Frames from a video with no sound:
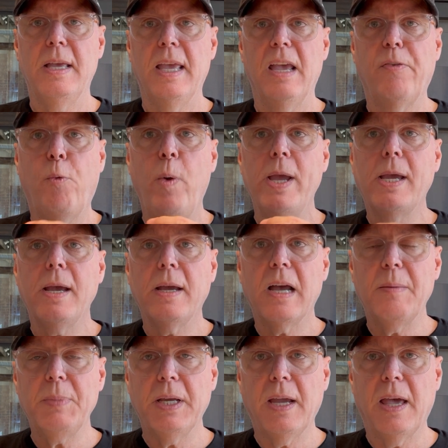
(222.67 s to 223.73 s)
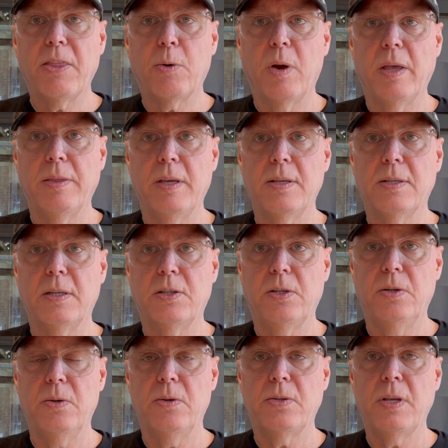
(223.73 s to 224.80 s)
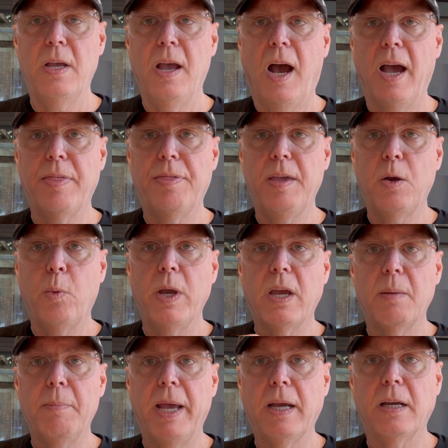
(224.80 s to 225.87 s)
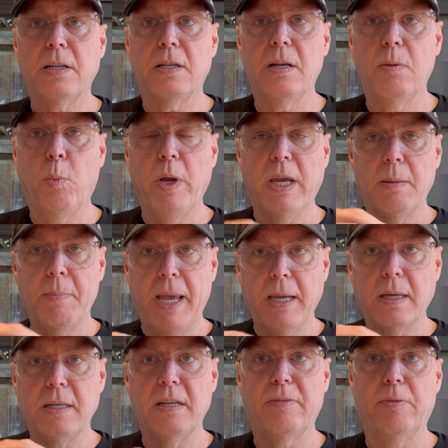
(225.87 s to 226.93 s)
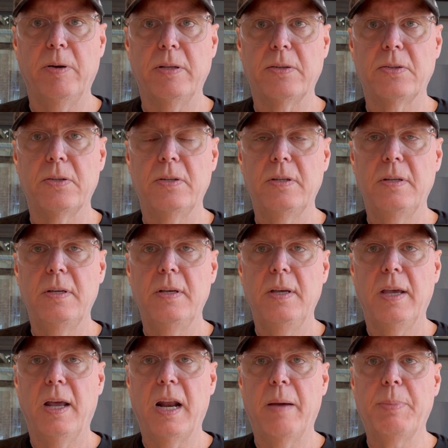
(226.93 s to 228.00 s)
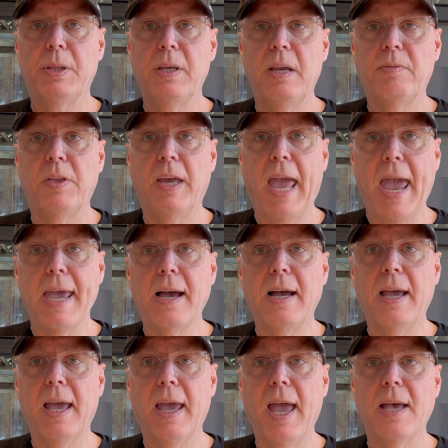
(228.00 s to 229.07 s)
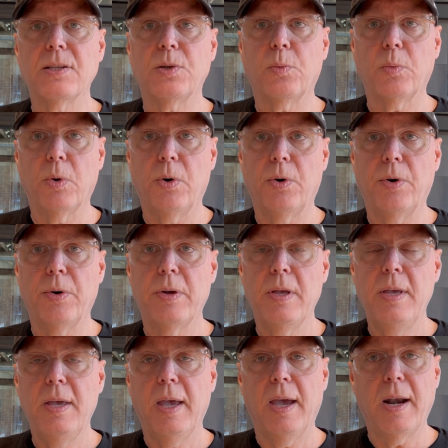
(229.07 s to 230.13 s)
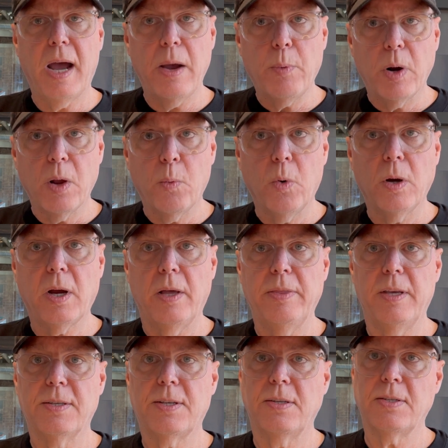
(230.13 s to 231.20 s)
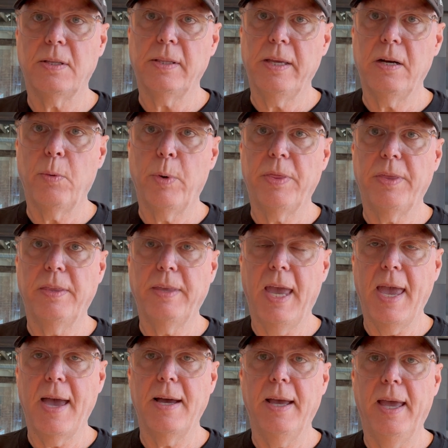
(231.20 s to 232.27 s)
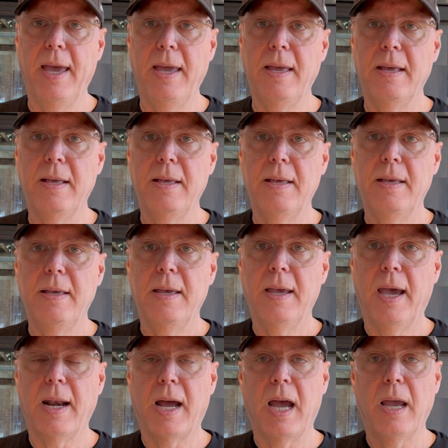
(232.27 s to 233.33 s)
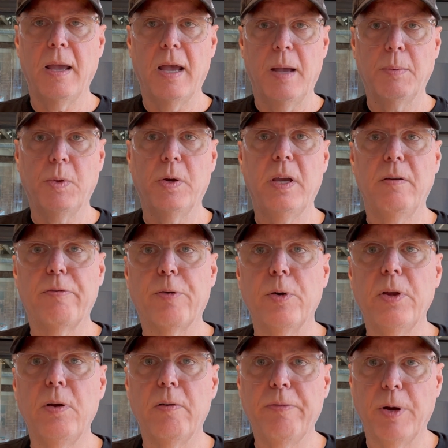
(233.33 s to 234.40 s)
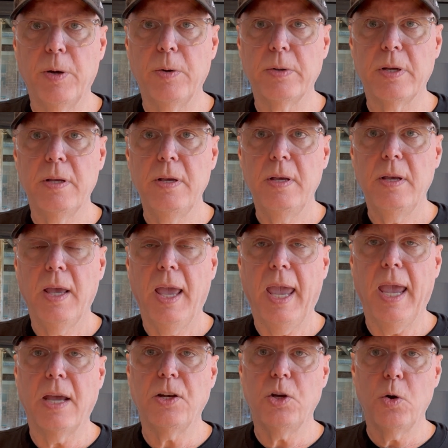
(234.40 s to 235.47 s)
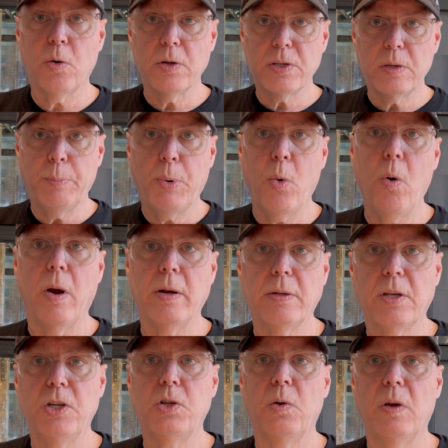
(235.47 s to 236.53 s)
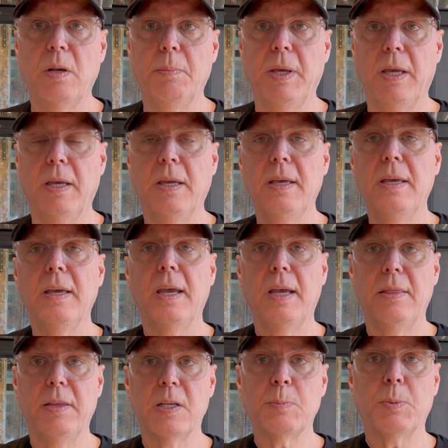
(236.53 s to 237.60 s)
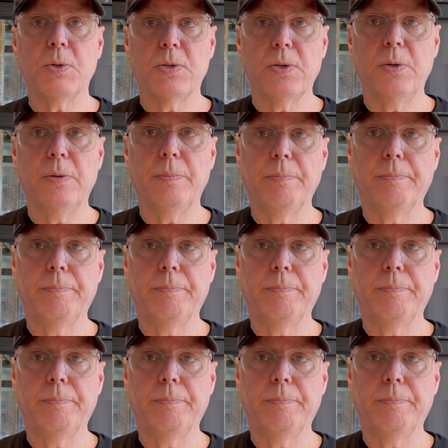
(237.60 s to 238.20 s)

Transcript: If we can come together on these issues, I think we can make a difference. And I believe the AIA has a role. And I want to work on this as a leader within the AIA, and I am looking for your vote and your support to join me in this pursuit.